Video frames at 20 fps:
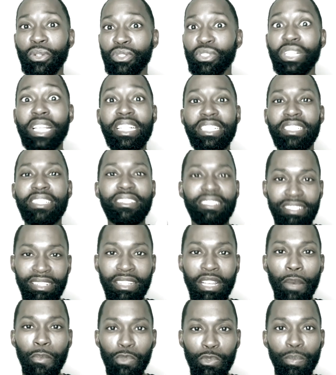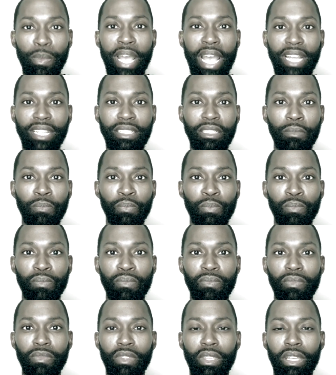Jesus comes back.
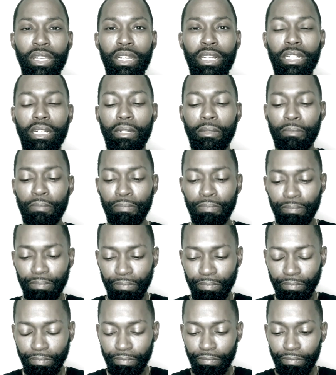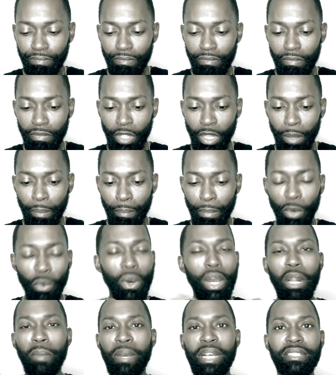But
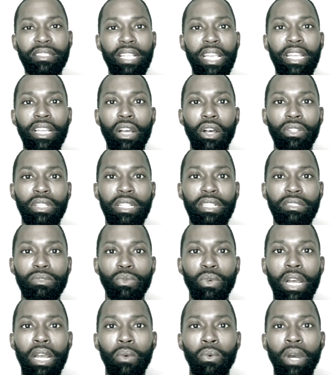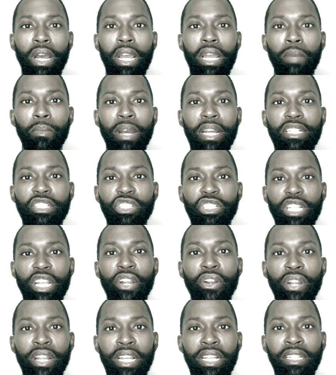why am I saying all this? Why am I
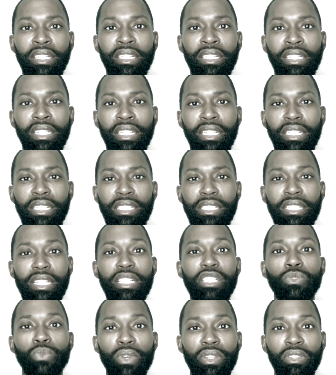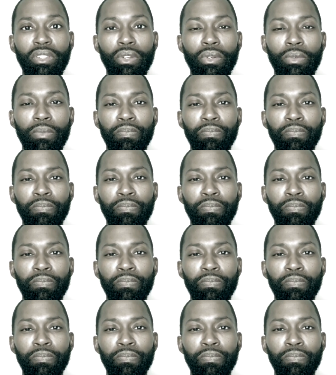sharing this with you?